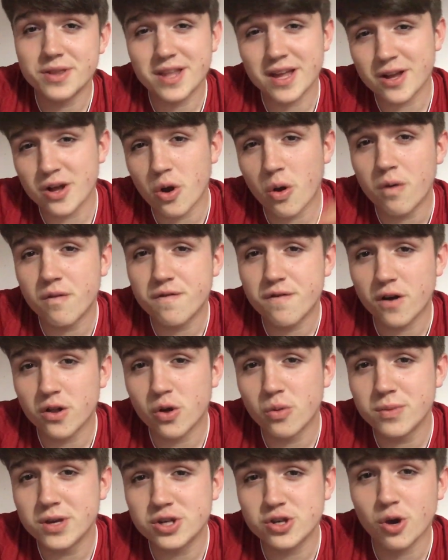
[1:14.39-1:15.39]
then go and follow
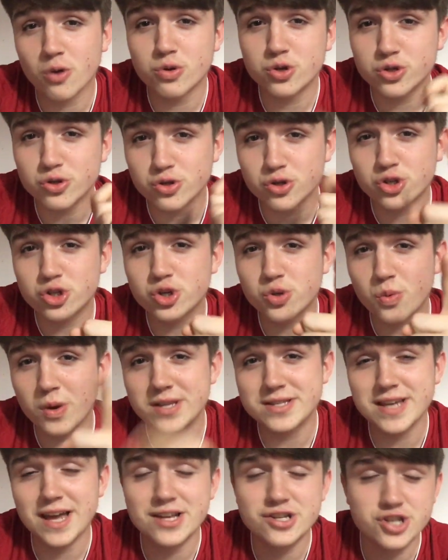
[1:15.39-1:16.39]
me socials, Twitter,
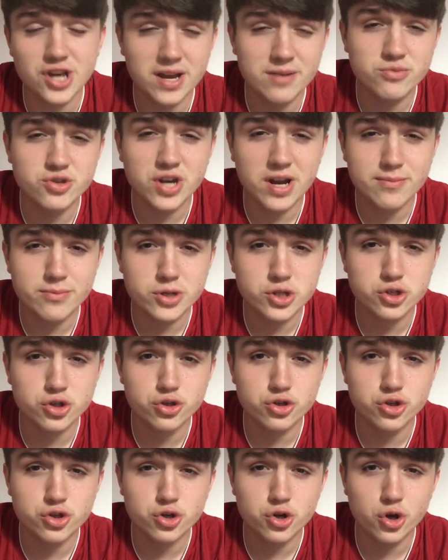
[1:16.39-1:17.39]
Twitter James
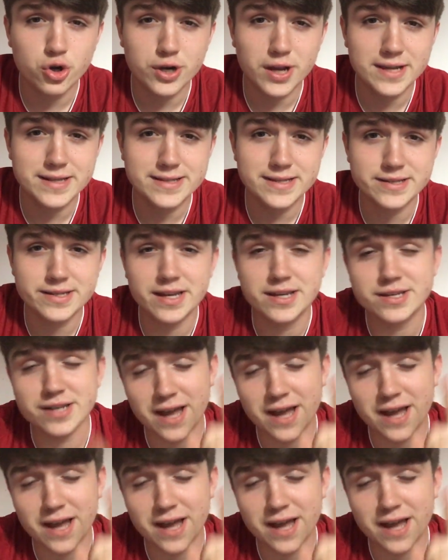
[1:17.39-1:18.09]
underscore 96,